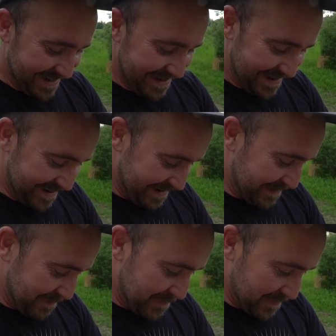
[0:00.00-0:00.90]

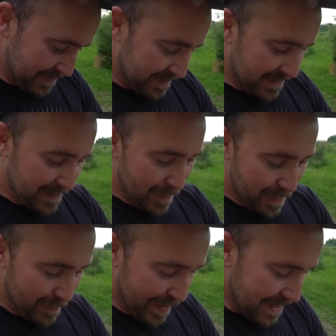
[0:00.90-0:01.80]
Um,
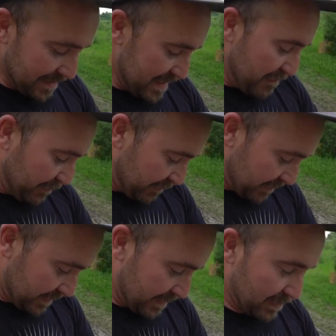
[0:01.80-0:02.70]
a bay leaf,
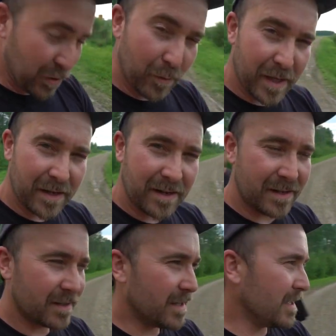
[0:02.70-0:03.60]
uh, cumin,
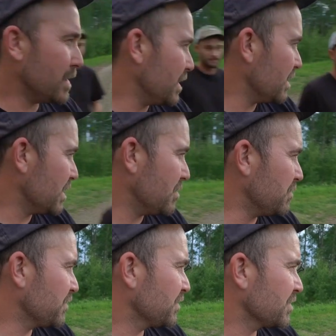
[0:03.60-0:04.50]
and
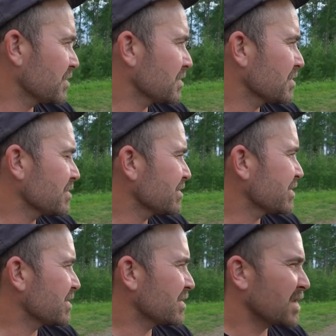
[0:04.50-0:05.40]
um,
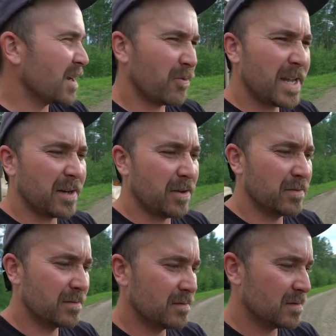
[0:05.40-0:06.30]
oregano.
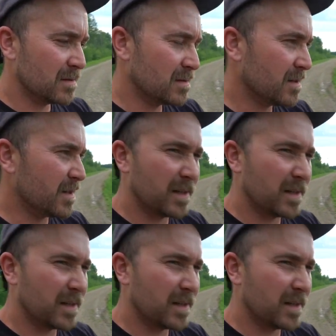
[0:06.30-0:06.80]
It's really good.